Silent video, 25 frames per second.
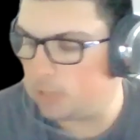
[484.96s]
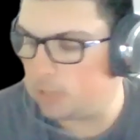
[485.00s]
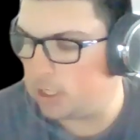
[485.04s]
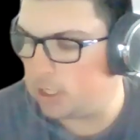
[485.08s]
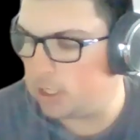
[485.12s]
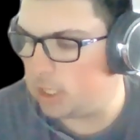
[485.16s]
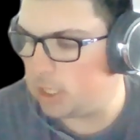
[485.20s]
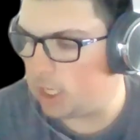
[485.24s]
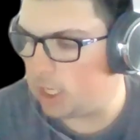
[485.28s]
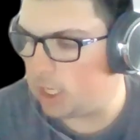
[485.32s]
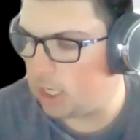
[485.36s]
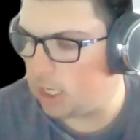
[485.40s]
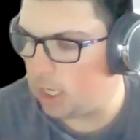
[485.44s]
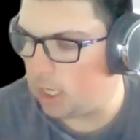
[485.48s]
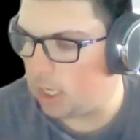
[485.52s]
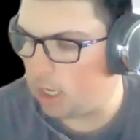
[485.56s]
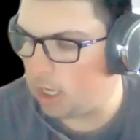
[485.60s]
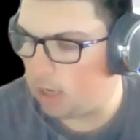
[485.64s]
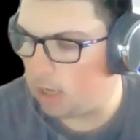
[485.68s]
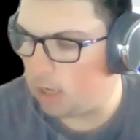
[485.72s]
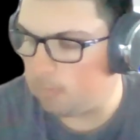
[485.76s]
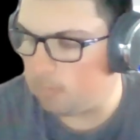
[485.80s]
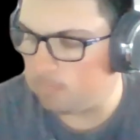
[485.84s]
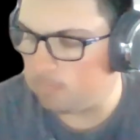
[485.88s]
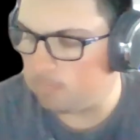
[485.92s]
And then
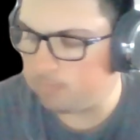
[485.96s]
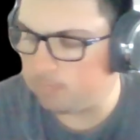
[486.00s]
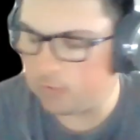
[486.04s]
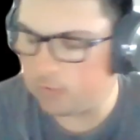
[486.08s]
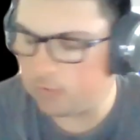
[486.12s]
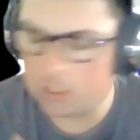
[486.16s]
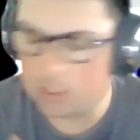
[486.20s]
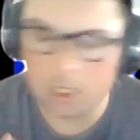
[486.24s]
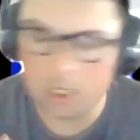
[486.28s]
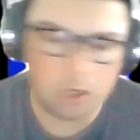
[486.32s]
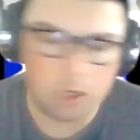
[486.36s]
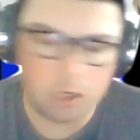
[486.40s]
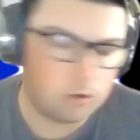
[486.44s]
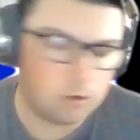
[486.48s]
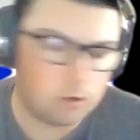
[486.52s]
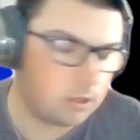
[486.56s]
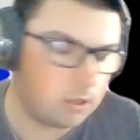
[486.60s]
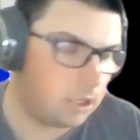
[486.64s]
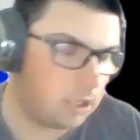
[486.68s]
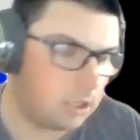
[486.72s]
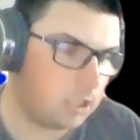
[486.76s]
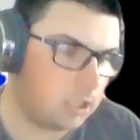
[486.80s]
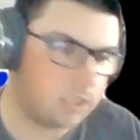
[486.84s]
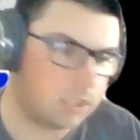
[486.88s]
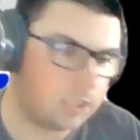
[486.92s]

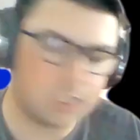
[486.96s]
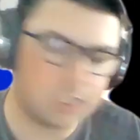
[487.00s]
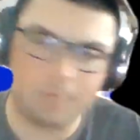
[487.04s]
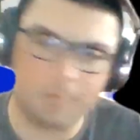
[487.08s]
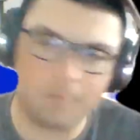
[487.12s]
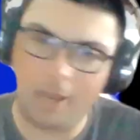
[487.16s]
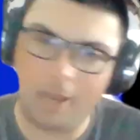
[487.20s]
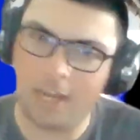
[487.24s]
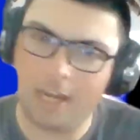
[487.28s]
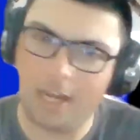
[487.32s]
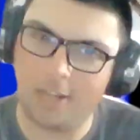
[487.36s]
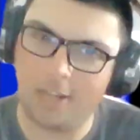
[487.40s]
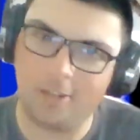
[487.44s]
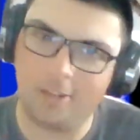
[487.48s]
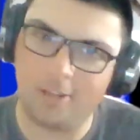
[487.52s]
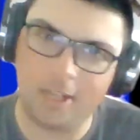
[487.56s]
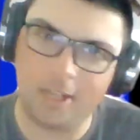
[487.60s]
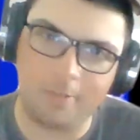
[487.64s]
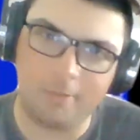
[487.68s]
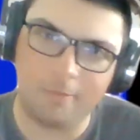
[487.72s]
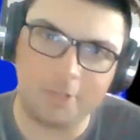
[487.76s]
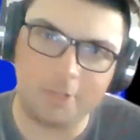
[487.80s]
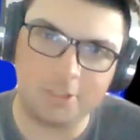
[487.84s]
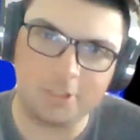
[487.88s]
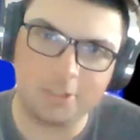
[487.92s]
schematically,
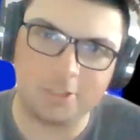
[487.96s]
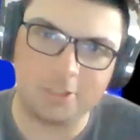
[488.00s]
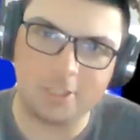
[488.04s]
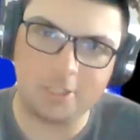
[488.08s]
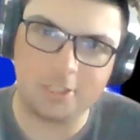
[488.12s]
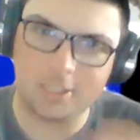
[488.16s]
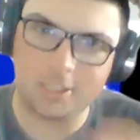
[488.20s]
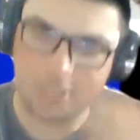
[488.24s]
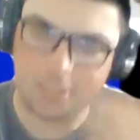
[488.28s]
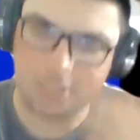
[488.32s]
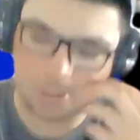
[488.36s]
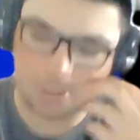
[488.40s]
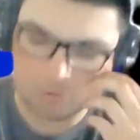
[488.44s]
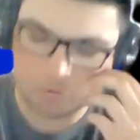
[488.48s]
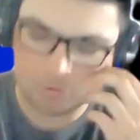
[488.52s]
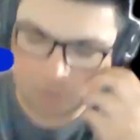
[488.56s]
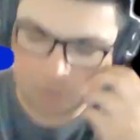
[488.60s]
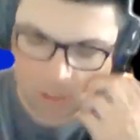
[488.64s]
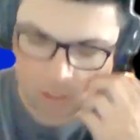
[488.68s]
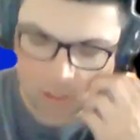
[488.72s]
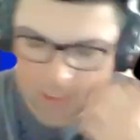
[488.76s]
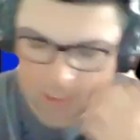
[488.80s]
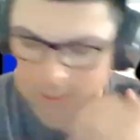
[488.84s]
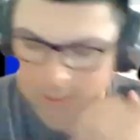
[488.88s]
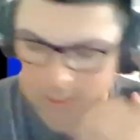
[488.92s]
I'm interested. You've
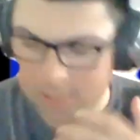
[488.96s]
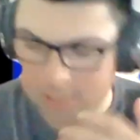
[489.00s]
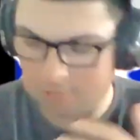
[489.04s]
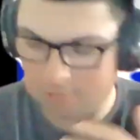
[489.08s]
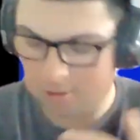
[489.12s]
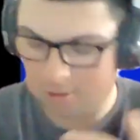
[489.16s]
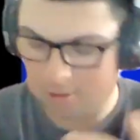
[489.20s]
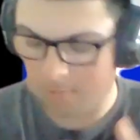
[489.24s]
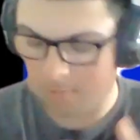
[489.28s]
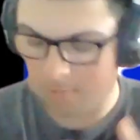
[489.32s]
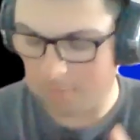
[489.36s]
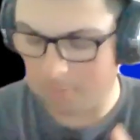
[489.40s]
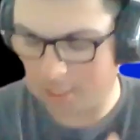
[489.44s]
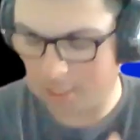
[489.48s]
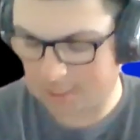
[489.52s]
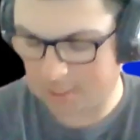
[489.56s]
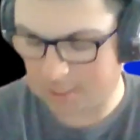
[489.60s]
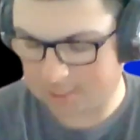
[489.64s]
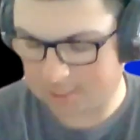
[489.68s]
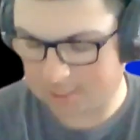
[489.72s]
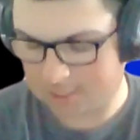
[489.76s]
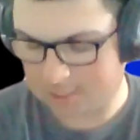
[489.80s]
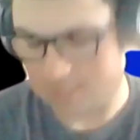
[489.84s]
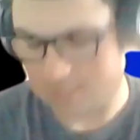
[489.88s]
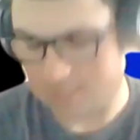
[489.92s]
already said you want to
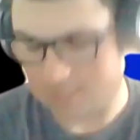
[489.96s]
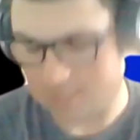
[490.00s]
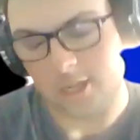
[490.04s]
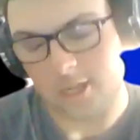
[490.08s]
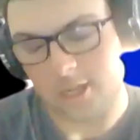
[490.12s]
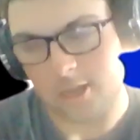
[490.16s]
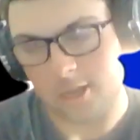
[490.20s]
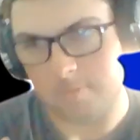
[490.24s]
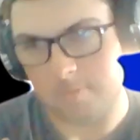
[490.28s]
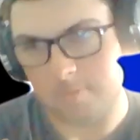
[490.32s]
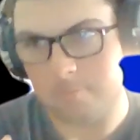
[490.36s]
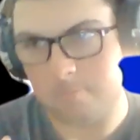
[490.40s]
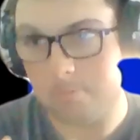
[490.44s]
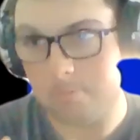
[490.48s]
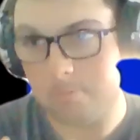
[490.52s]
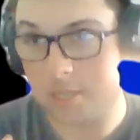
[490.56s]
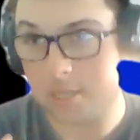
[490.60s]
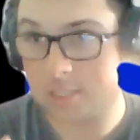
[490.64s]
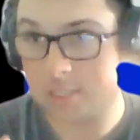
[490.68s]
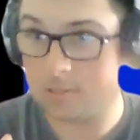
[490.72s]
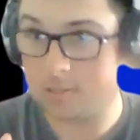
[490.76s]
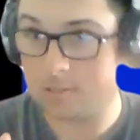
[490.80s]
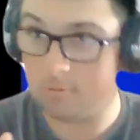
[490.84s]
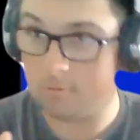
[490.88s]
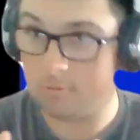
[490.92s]
mix
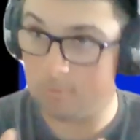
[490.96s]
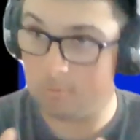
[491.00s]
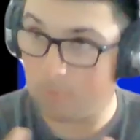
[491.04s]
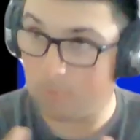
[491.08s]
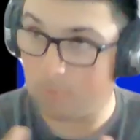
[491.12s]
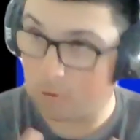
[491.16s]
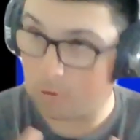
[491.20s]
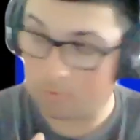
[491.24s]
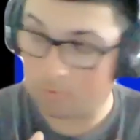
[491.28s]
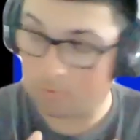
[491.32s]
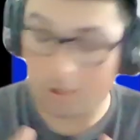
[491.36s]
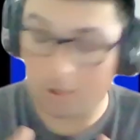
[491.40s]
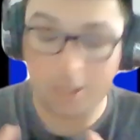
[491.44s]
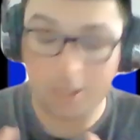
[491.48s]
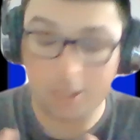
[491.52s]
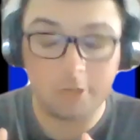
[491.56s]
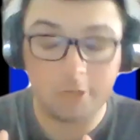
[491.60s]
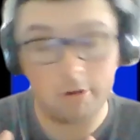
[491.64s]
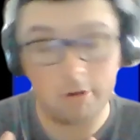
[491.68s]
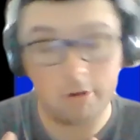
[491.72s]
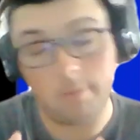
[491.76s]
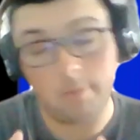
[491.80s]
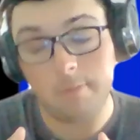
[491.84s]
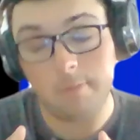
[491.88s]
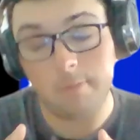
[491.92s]
more run, you
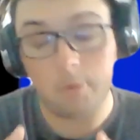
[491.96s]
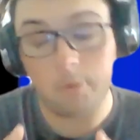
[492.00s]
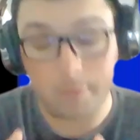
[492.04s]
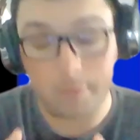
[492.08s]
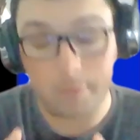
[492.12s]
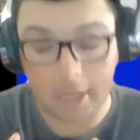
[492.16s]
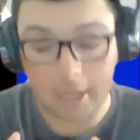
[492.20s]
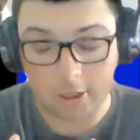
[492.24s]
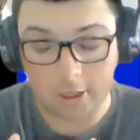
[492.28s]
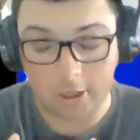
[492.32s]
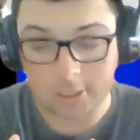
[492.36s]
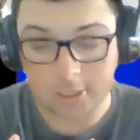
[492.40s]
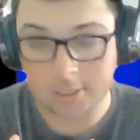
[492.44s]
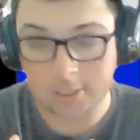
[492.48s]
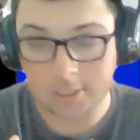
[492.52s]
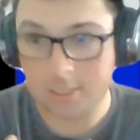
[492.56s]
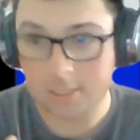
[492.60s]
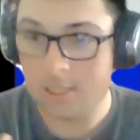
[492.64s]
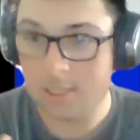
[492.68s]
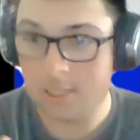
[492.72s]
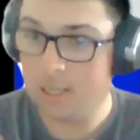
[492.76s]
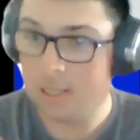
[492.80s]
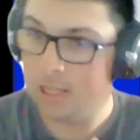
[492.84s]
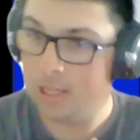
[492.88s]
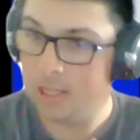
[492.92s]
want to be more balanced.
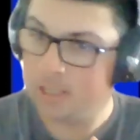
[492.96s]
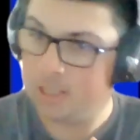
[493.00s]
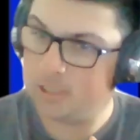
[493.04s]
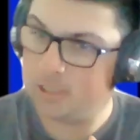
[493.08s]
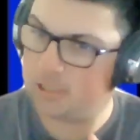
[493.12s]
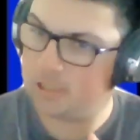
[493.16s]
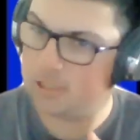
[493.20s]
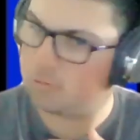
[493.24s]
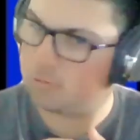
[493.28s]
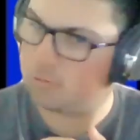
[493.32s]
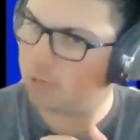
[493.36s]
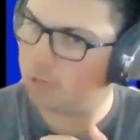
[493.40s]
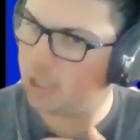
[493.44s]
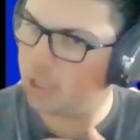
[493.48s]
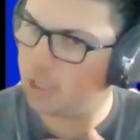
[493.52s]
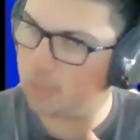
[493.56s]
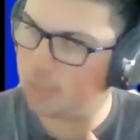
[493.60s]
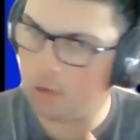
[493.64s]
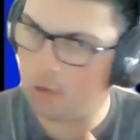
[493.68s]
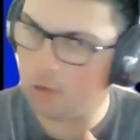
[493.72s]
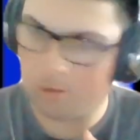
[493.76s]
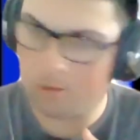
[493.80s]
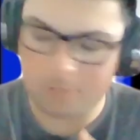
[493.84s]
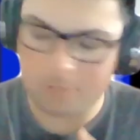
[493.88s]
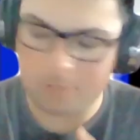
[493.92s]
Does running the
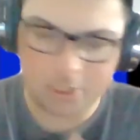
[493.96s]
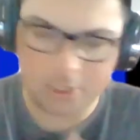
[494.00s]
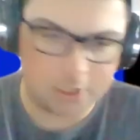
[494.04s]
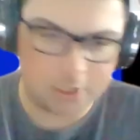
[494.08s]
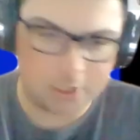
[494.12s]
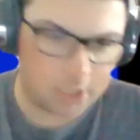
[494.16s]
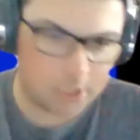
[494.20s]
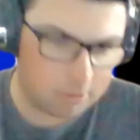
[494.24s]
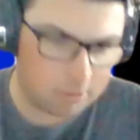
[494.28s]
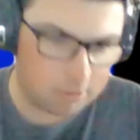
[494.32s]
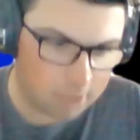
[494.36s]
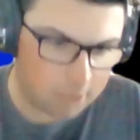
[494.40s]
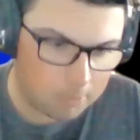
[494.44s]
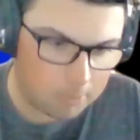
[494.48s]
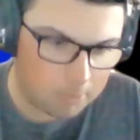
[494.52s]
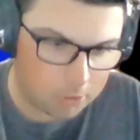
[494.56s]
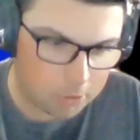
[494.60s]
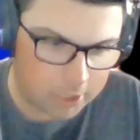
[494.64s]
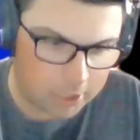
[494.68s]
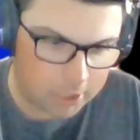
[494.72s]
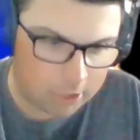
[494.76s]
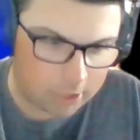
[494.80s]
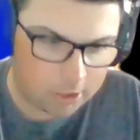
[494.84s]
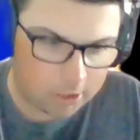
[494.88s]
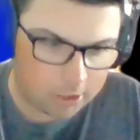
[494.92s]
ball mean you're going to run more
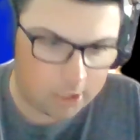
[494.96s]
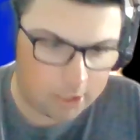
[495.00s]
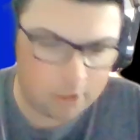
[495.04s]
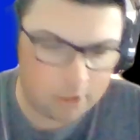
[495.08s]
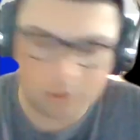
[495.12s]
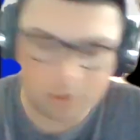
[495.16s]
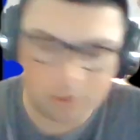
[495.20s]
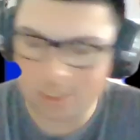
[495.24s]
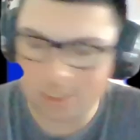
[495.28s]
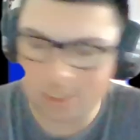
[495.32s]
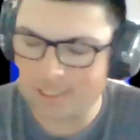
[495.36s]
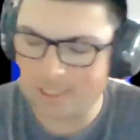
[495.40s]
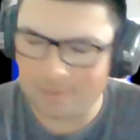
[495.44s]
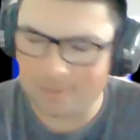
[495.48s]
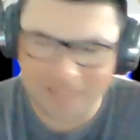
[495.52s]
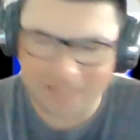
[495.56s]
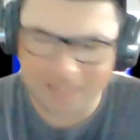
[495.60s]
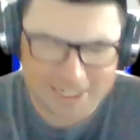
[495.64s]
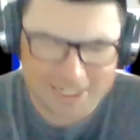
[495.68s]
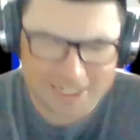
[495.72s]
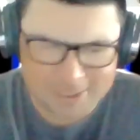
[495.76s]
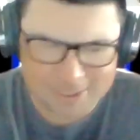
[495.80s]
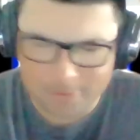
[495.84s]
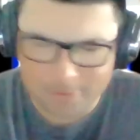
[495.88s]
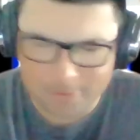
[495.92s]
downhill? Because I mean,
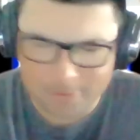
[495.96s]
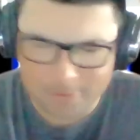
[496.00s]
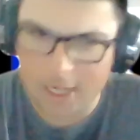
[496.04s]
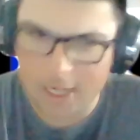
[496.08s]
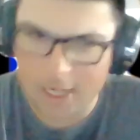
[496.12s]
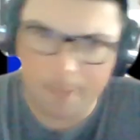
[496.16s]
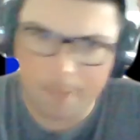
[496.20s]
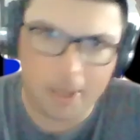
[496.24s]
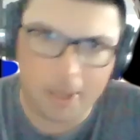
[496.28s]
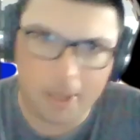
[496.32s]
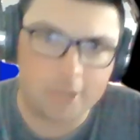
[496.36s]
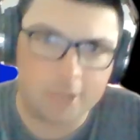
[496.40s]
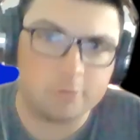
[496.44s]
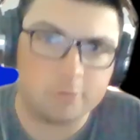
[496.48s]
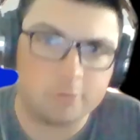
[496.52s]
that's something Napa has